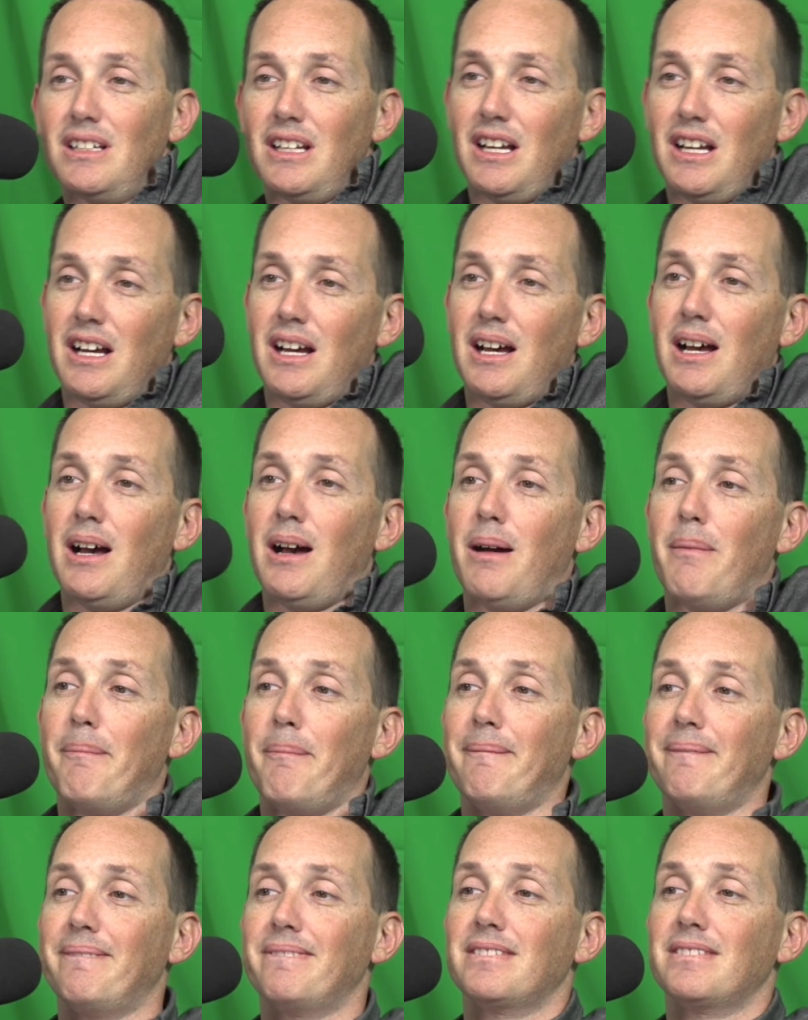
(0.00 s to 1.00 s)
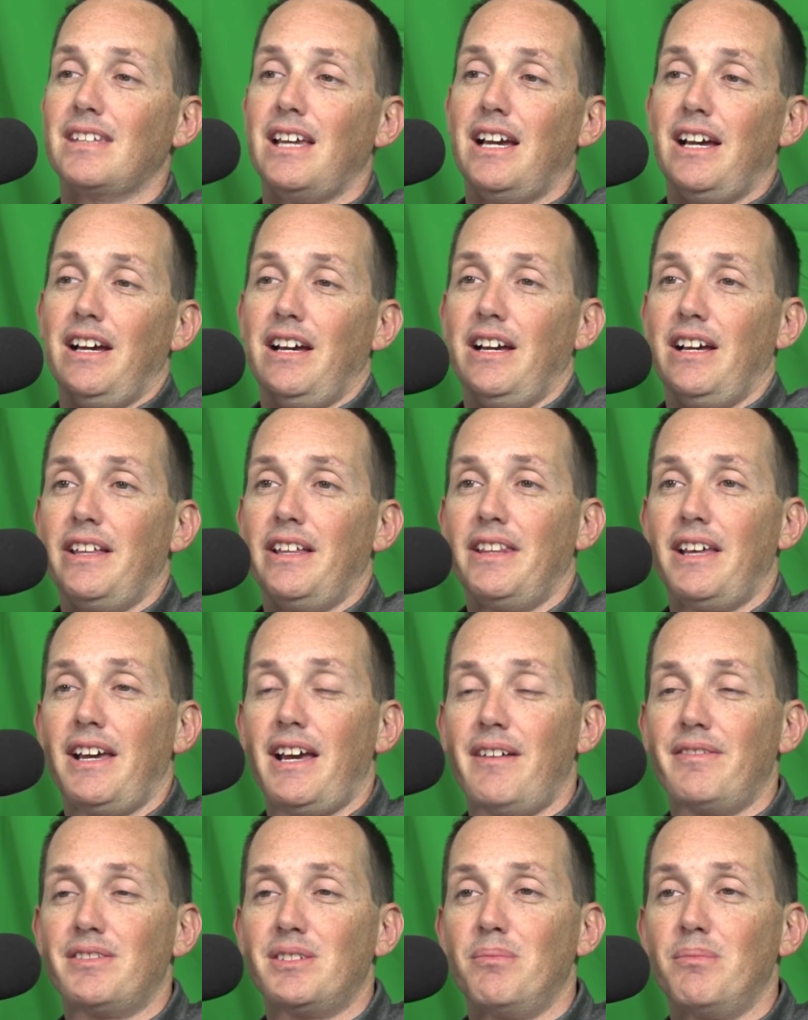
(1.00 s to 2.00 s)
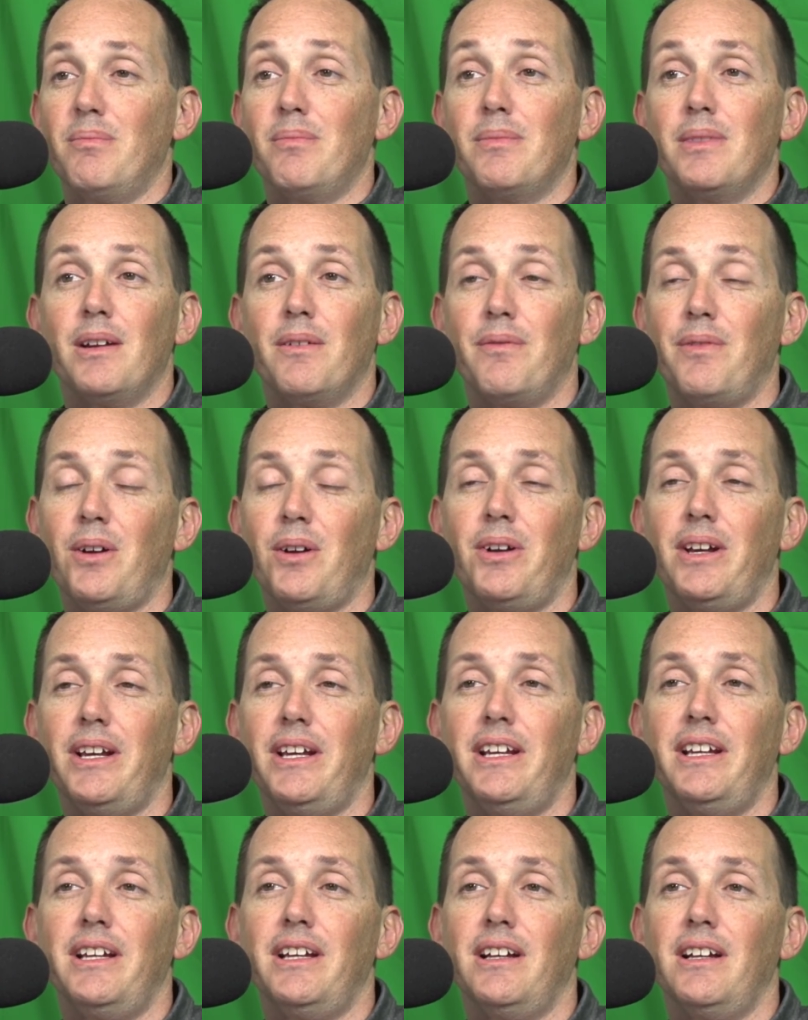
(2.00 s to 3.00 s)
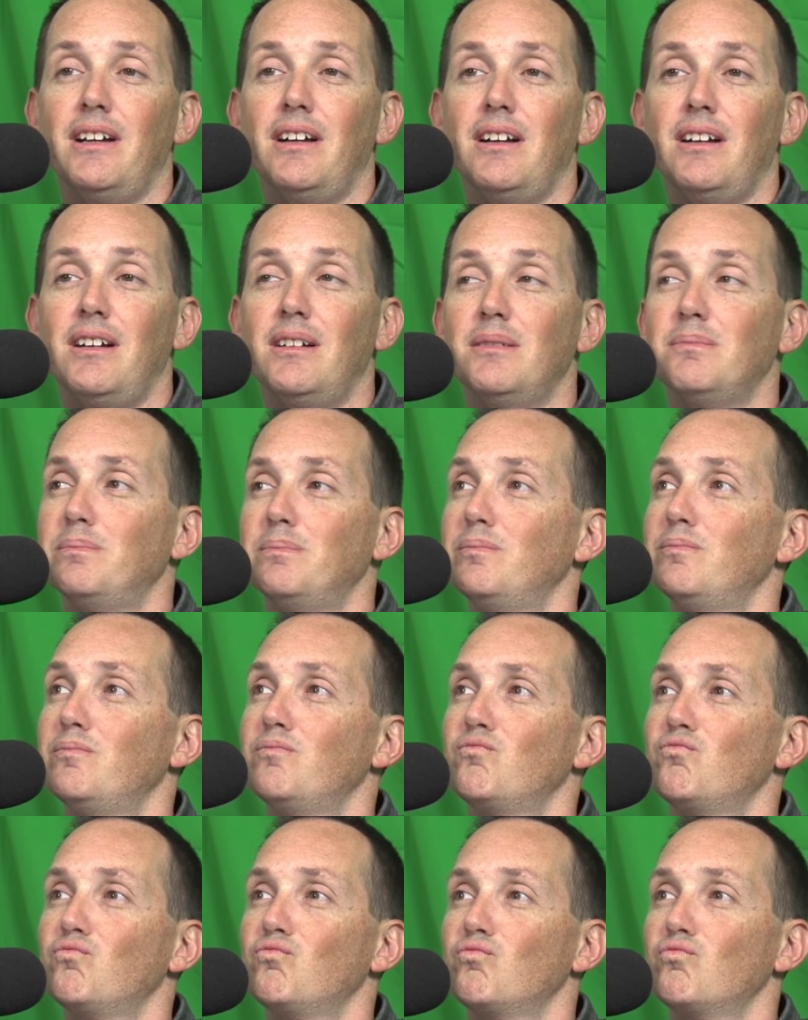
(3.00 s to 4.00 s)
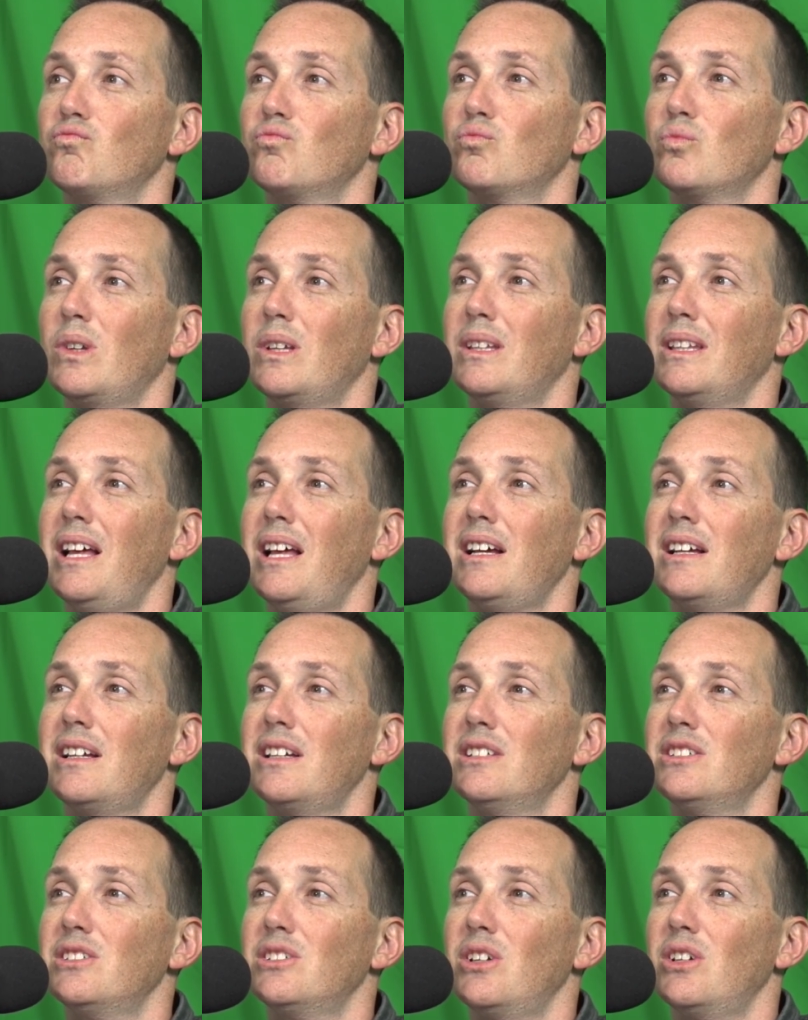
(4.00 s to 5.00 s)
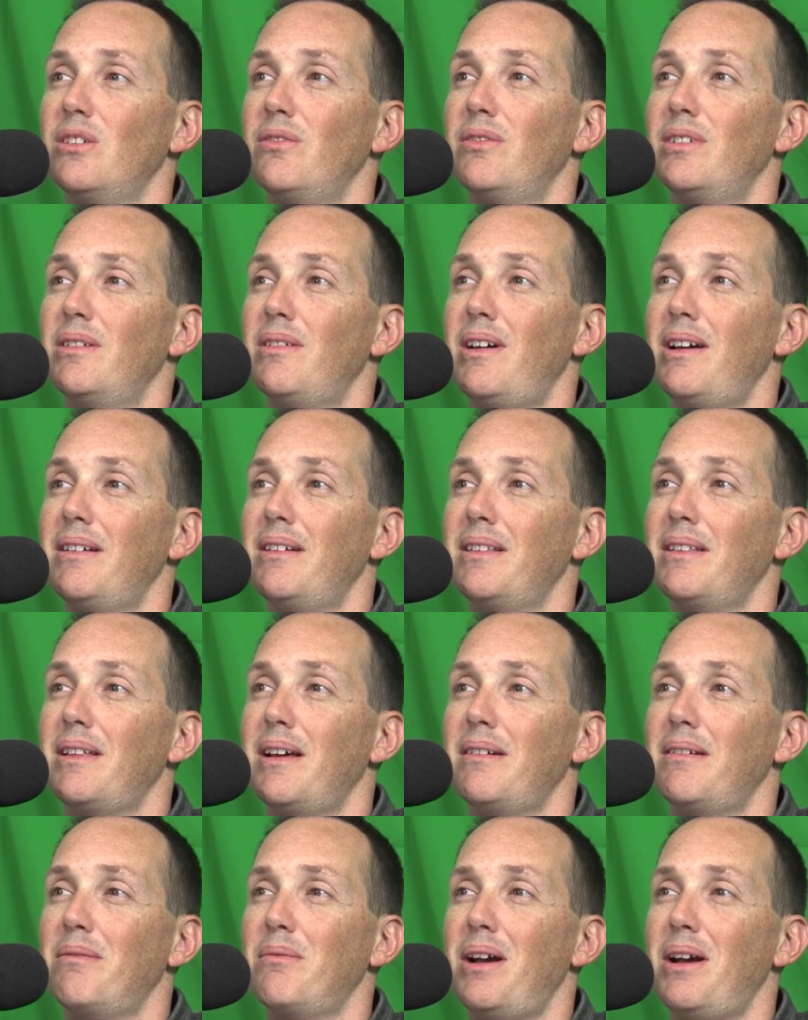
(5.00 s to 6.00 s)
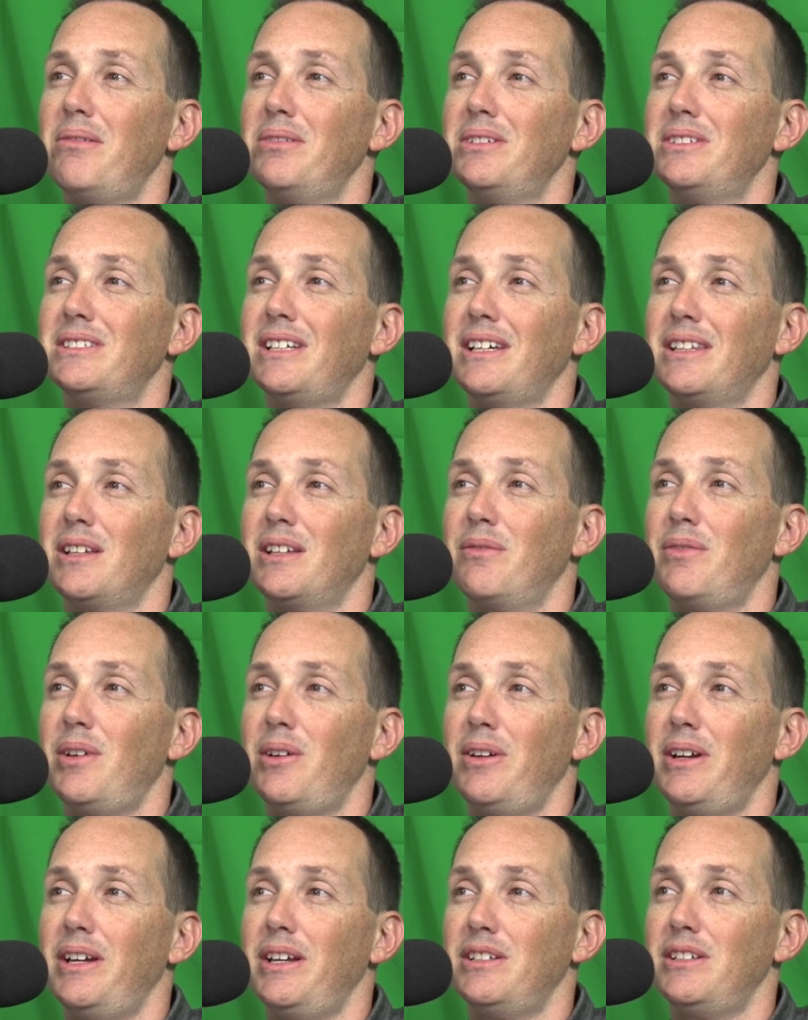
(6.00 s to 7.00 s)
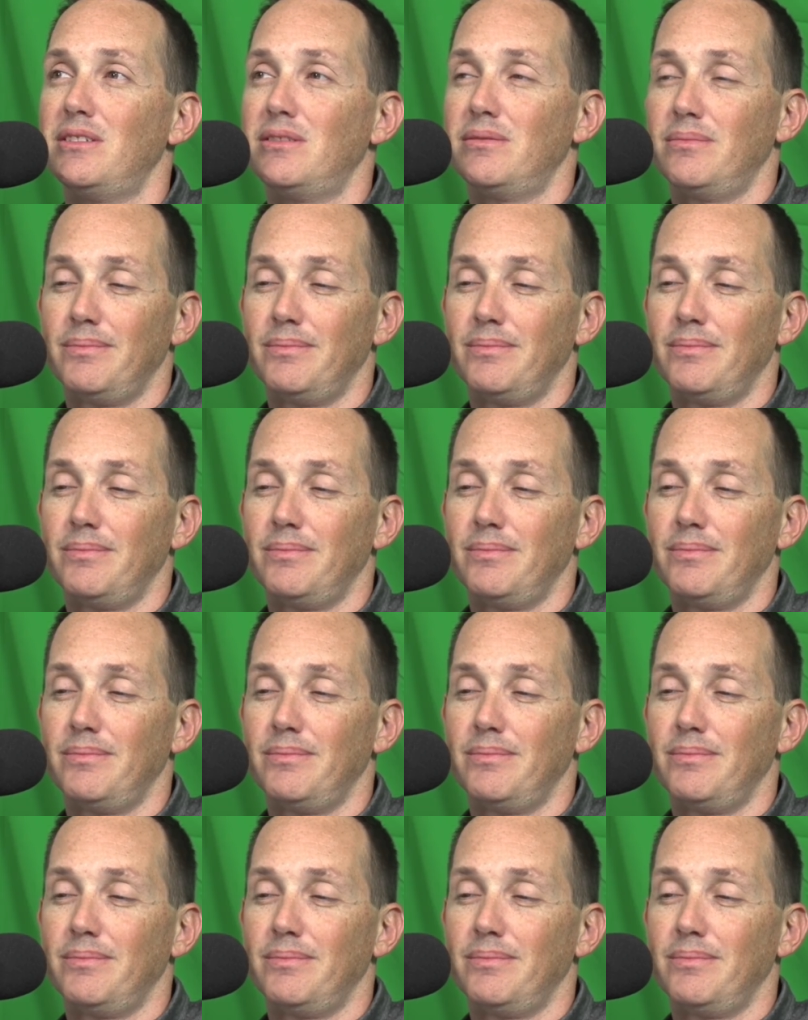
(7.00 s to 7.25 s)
They have some. They're very not conservative. How would you say it? They're very